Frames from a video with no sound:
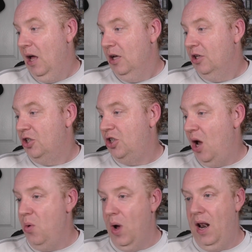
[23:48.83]

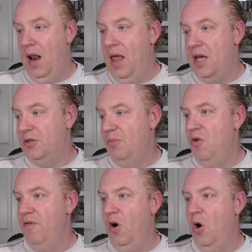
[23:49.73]
So let's
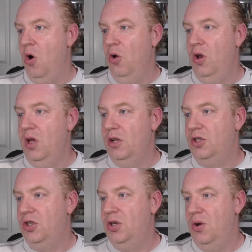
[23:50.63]
move on
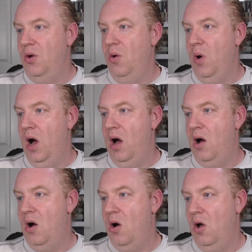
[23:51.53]
to
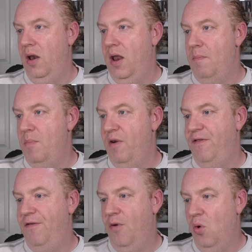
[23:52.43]
our number
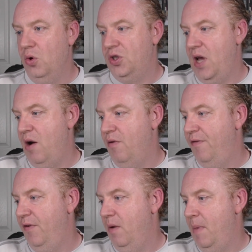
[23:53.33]
4 sale
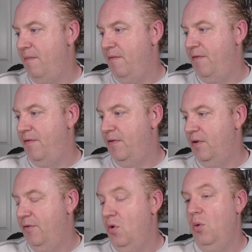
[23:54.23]
for the month,
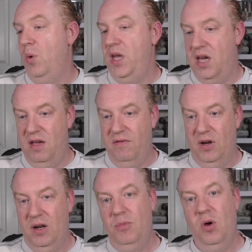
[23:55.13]
for the week
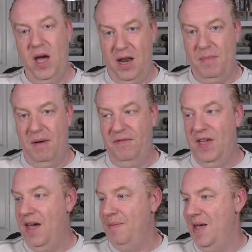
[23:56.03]
even. I'm not at the month yet.